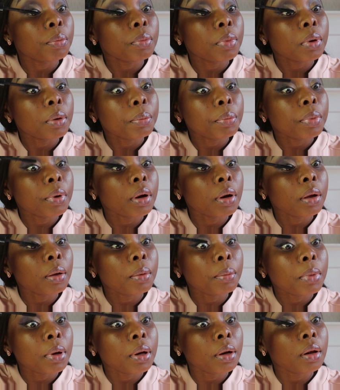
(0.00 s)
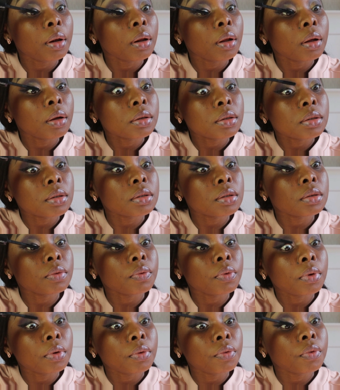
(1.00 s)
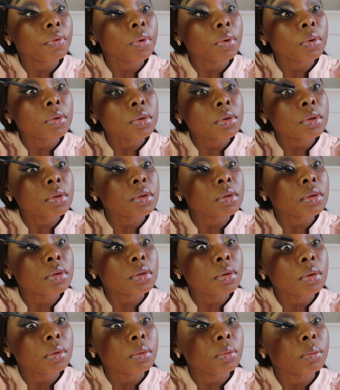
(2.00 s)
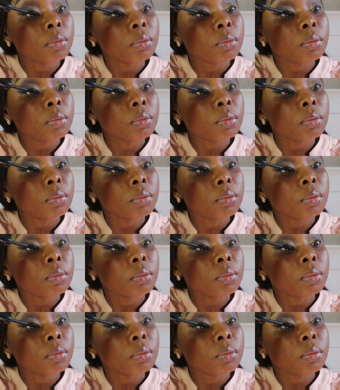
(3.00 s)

prepare my lashes for the falls.